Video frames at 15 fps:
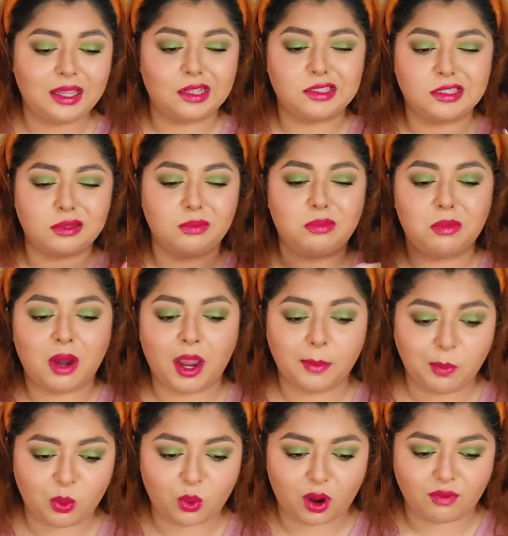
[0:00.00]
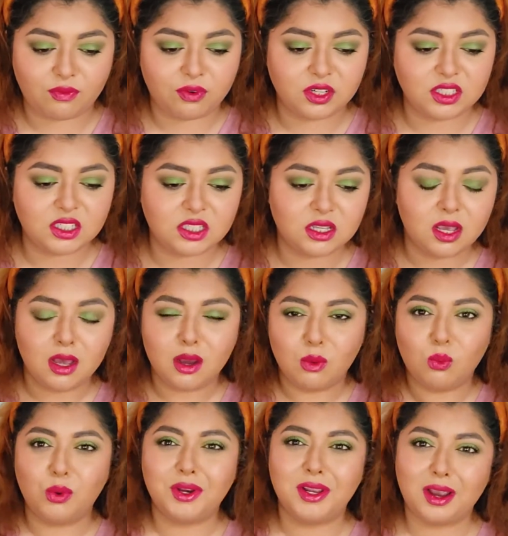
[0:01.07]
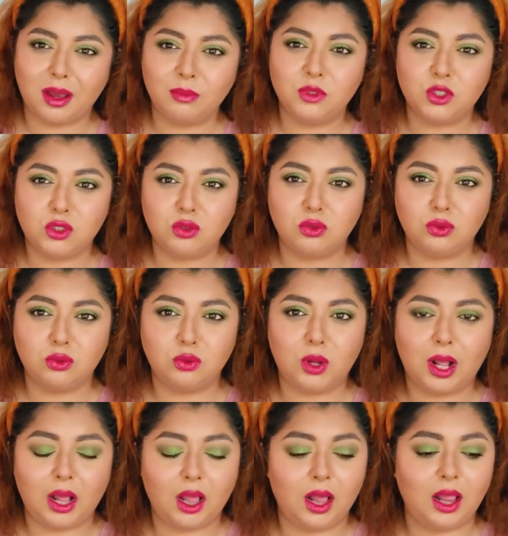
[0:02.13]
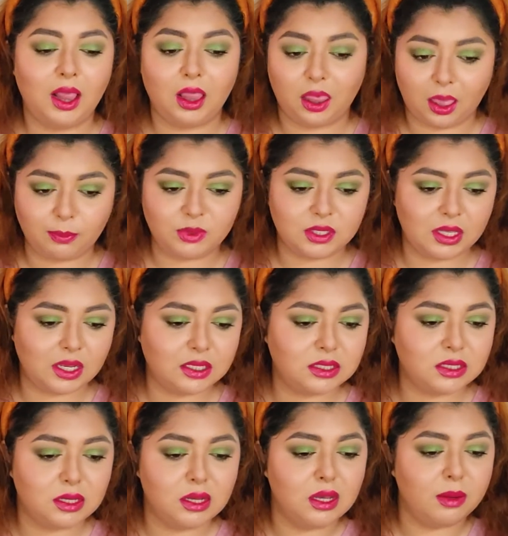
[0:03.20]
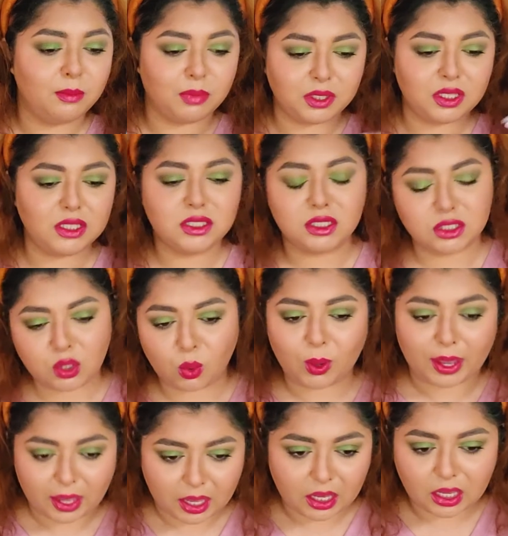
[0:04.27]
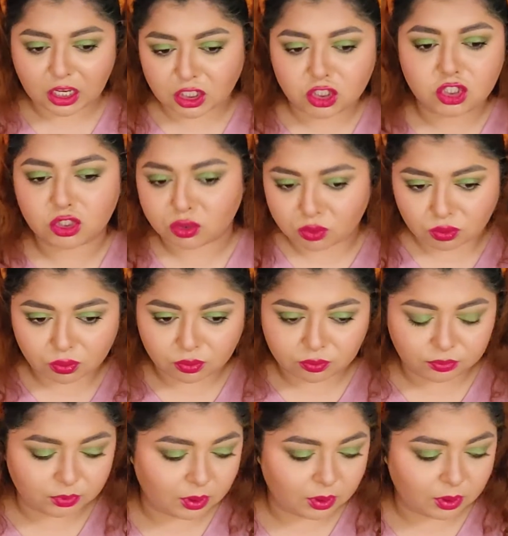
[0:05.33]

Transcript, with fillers: That's my preference when it comes to uh, lipsticks, but this is okay-ish too.